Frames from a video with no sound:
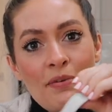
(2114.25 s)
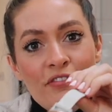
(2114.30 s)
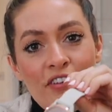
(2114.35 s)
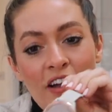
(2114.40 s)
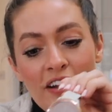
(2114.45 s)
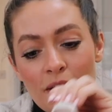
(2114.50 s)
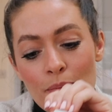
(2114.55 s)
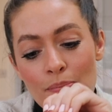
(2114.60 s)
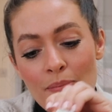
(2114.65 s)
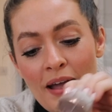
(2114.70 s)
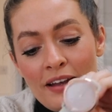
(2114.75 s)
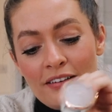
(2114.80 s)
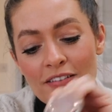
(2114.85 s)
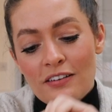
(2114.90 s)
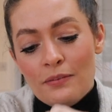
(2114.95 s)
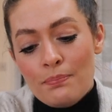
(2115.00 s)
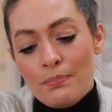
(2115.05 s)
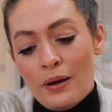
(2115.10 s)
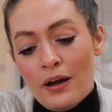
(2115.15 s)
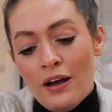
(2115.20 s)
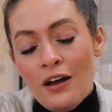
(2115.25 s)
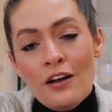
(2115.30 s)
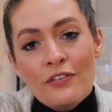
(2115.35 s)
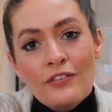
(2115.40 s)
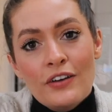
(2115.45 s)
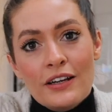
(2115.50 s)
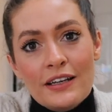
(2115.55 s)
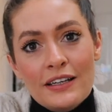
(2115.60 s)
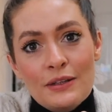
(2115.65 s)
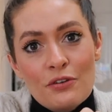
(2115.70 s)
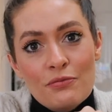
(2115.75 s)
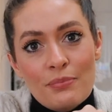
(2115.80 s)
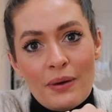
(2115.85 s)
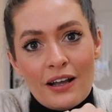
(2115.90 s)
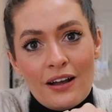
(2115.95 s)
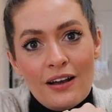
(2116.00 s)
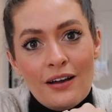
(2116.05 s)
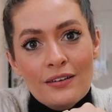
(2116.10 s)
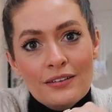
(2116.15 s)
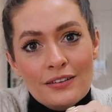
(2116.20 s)
In fact, it matches perfectly with
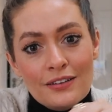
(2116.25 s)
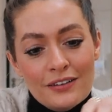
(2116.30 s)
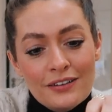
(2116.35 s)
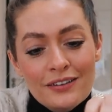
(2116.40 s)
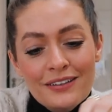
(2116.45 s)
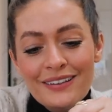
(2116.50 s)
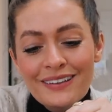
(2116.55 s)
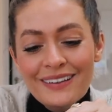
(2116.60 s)
my cardigan.